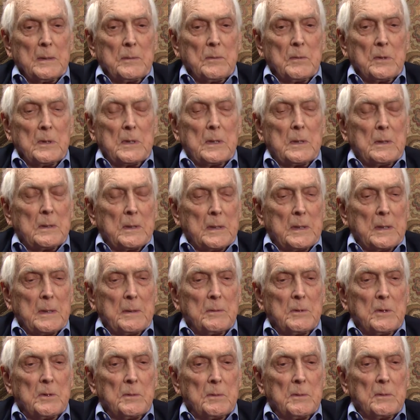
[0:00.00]
Well, uh,
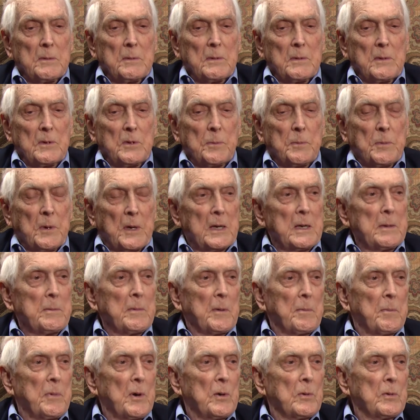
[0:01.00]
you, you paid him
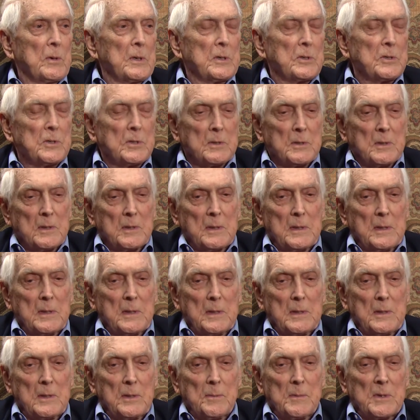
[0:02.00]
a bonus.
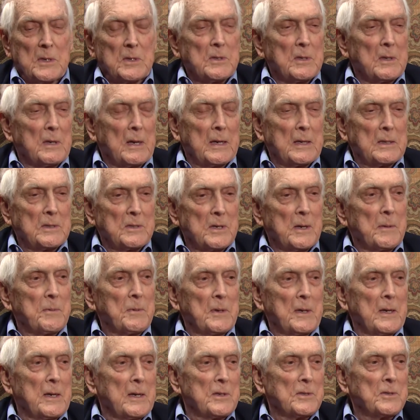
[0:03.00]
You must have liked
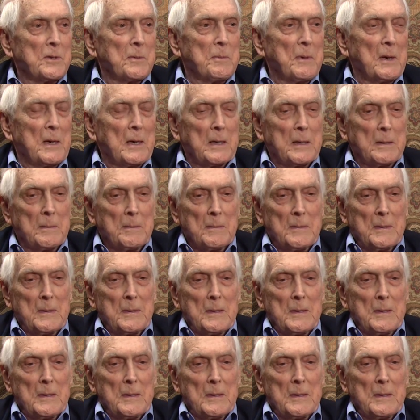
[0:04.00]
something else about him.